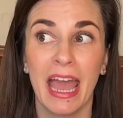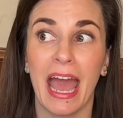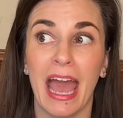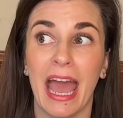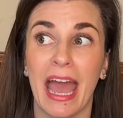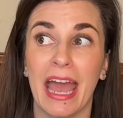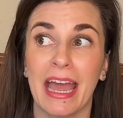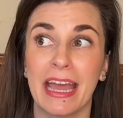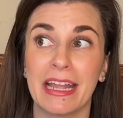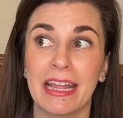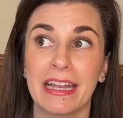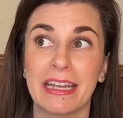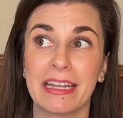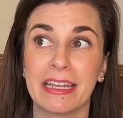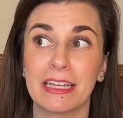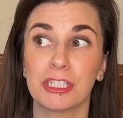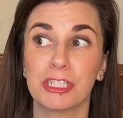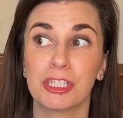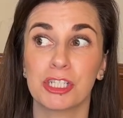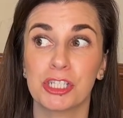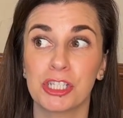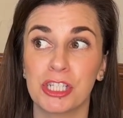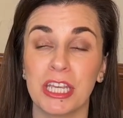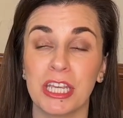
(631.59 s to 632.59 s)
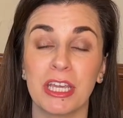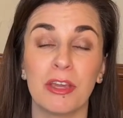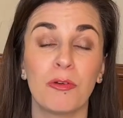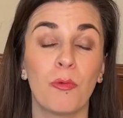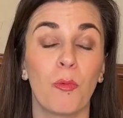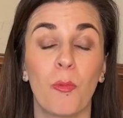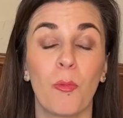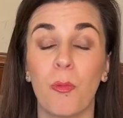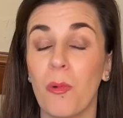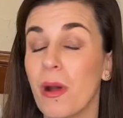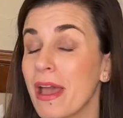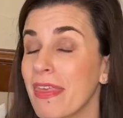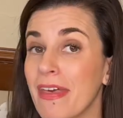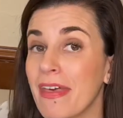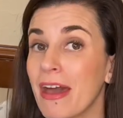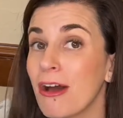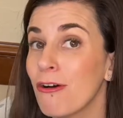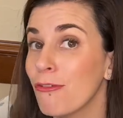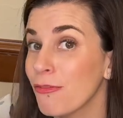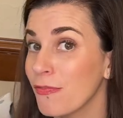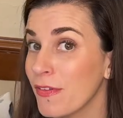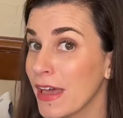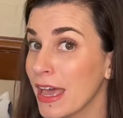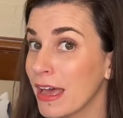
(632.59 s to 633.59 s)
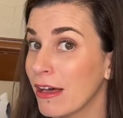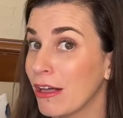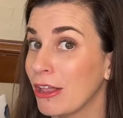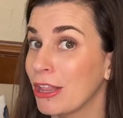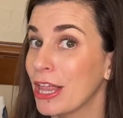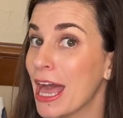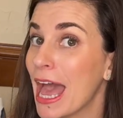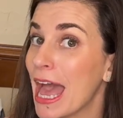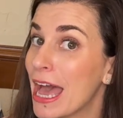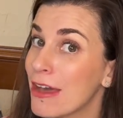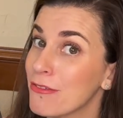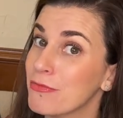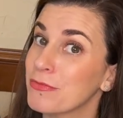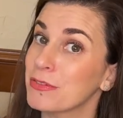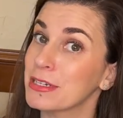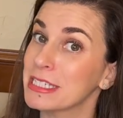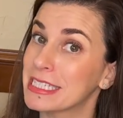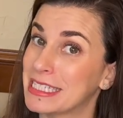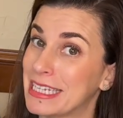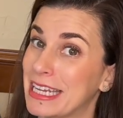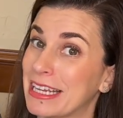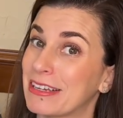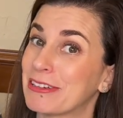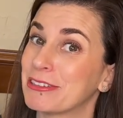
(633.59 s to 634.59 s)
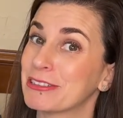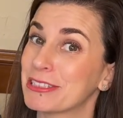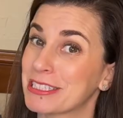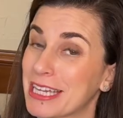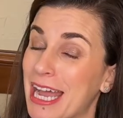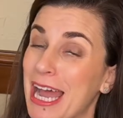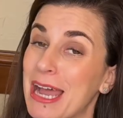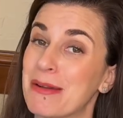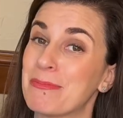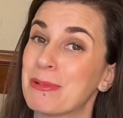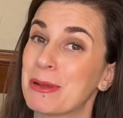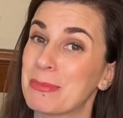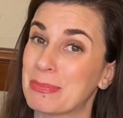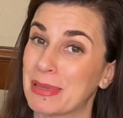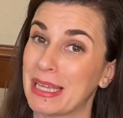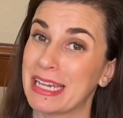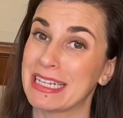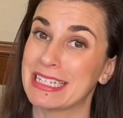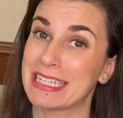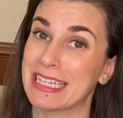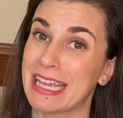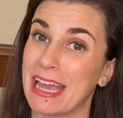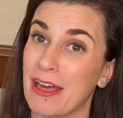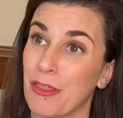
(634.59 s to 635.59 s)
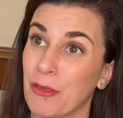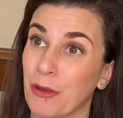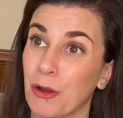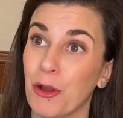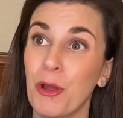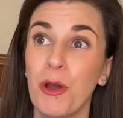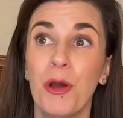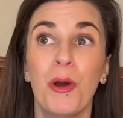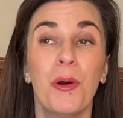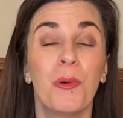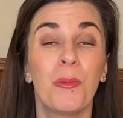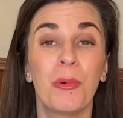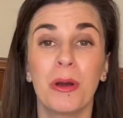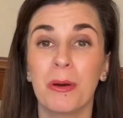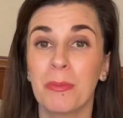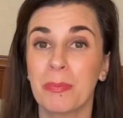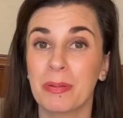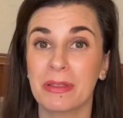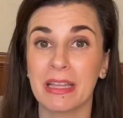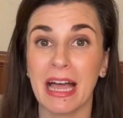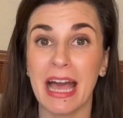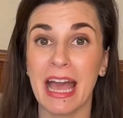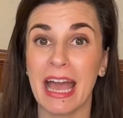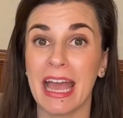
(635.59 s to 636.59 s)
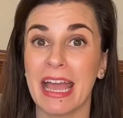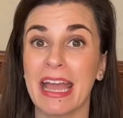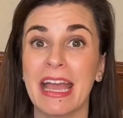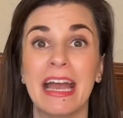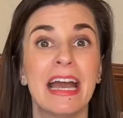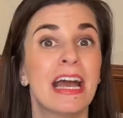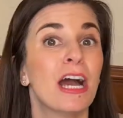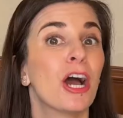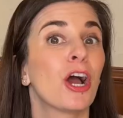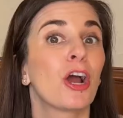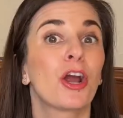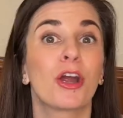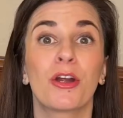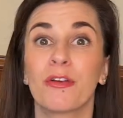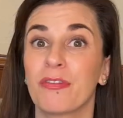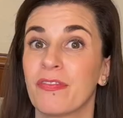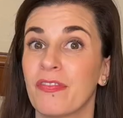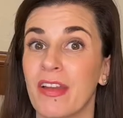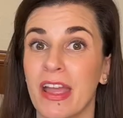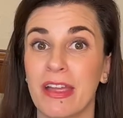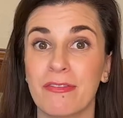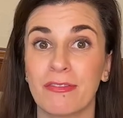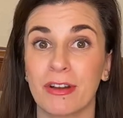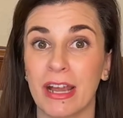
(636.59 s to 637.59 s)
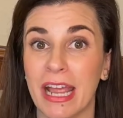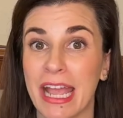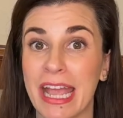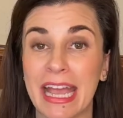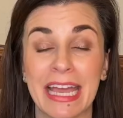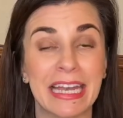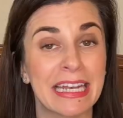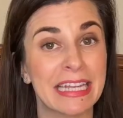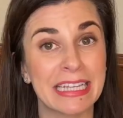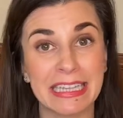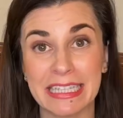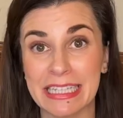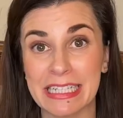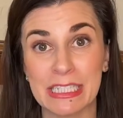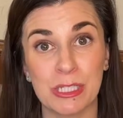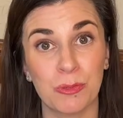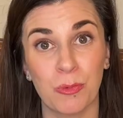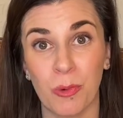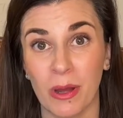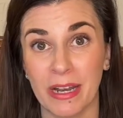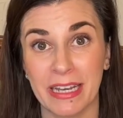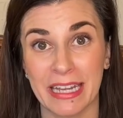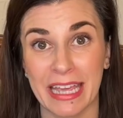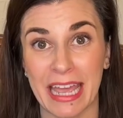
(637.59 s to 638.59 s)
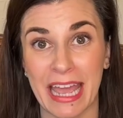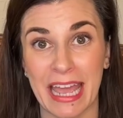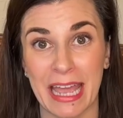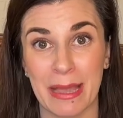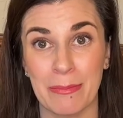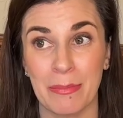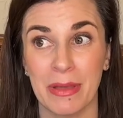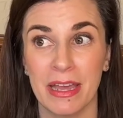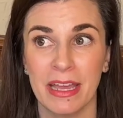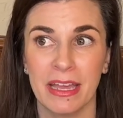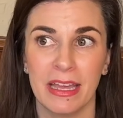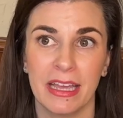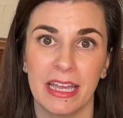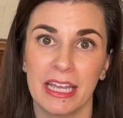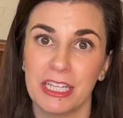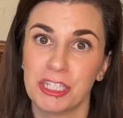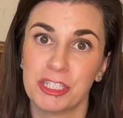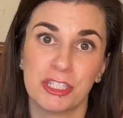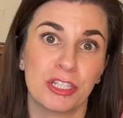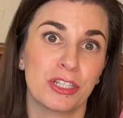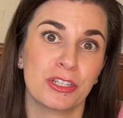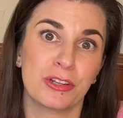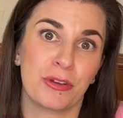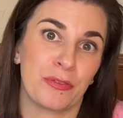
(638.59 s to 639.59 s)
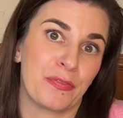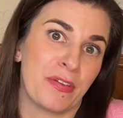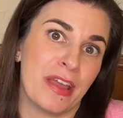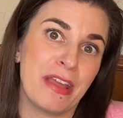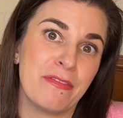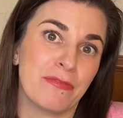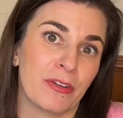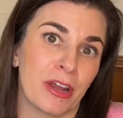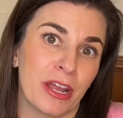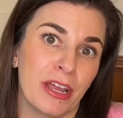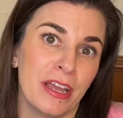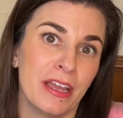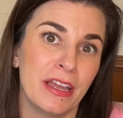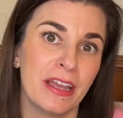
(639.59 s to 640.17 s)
And she, without fail, every single time we play together, will play her favorite hand at least one game. It's just her favorite.